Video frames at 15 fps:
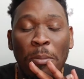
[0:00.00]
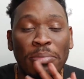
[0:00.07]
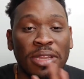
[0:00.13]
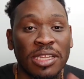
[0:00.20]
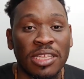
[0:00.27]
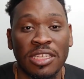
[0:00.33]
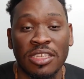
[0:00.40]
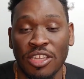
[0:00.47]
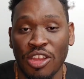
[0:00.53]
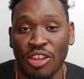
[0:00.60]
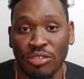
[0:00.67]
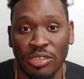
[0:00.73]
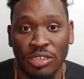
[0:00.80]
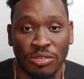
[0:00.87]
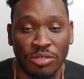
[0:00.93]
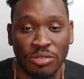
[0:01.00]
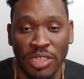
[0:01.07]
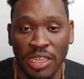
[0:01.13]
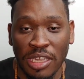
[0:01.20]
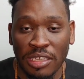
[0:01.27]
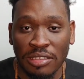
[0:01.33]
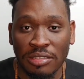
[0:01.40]
Please, y'all, don't do
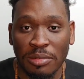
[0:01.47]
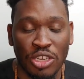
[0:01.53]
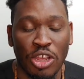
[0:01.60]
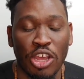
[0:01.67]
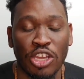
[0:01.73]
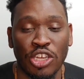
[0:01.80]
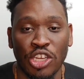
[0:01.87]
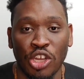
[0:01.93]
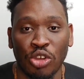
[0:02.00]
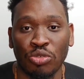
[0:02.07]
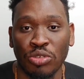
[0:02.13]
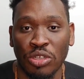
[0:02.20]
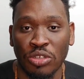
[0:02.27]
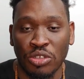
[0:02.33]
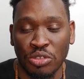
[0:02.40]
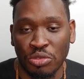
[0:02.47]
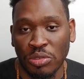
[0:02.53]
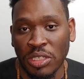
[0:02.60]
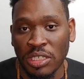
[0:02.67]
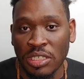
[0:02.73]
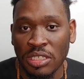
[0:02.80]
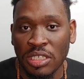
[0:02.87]
that. Don't do
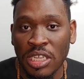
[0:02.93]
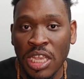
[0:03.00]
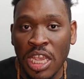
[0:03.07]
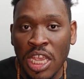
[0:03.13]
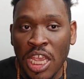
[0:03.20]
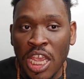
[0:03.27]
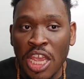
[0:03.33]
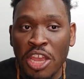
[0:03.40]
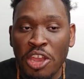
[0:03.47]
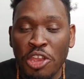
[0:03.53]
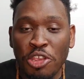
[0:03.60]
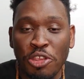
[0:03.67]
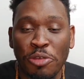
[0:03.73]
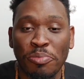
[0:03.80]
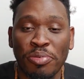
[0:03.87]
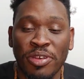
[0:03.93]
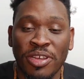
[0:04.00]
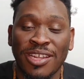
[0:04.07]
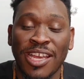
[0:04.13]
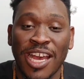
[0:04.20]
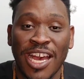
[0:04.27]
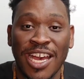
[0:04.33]
it. You're
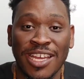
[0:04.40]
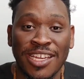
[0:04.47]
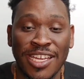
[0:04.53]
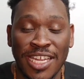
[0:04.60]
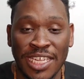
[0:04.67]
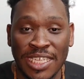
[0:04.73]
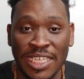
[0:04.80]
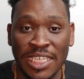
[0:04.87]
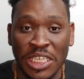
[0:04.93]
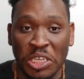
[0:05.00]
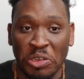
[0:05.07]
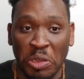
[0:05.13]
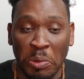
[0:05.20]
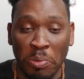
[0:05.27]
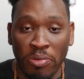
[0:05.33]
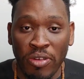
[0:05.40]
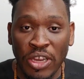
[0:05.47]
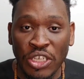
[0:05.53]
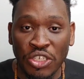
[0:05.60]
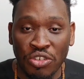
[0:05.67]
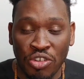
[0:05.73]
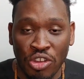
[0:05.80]
putting unnecessary
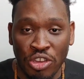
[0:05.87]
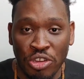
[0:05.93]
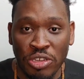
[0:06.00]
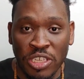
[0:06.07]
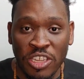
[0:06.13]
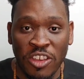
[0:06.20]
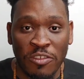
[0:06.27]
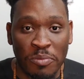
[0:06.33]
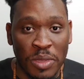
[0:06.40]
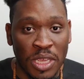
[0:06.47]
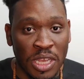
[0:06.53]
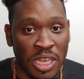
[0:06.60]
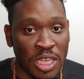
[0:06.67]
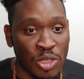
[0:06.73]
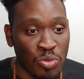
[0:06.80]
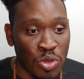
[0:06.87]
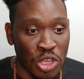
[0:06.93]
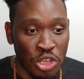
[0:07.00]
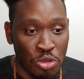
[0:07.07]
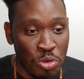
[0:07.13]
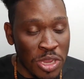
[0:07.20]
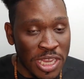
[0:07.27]
pressure on yourself, because
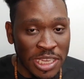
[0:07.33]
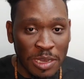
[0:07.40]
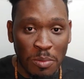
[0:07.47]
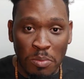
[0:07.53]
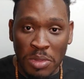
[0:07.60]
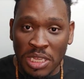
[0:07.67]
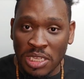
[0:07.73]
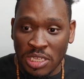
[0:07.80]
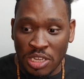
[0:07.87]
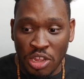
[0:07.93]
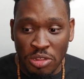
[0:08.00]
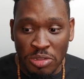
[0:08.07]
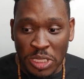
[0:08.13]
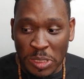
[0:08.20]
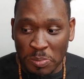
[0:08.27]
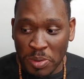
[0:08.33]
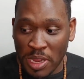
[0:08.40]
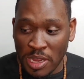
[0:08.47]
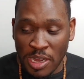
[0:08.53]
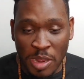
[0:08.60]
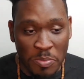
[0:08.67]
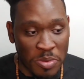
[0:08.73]
when you get to mixing all this
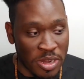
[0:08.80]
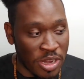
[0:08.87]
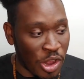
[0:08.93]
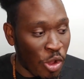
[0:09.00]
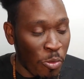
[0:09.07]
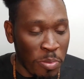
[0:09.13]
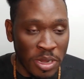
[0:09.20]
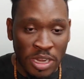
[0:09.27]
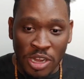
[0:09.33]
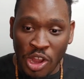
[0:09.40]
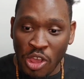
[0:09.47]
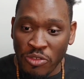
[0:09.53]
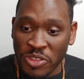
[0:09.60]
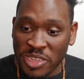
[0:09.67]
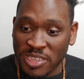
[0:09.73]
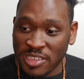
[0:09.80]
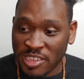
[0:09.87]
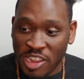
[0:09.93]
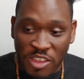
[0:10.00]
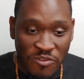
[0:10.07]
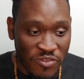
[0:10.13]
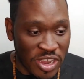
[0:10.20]
paint up and opening all this
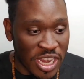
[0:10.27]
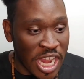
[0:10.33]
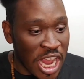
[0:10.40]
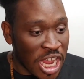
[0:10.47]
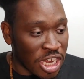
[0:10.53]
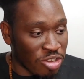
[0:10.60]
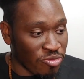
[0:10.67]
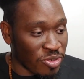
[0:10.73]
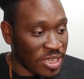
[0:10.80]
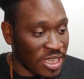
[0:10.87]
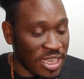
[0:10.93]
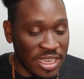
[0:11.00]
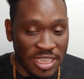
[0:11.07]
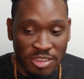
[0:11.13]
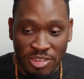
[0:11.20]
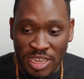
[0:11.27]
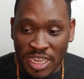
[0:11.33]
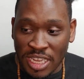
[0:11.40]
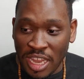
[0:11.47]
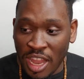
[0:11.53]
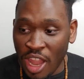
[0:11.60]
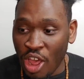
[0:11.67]
stuff and the receipts are getting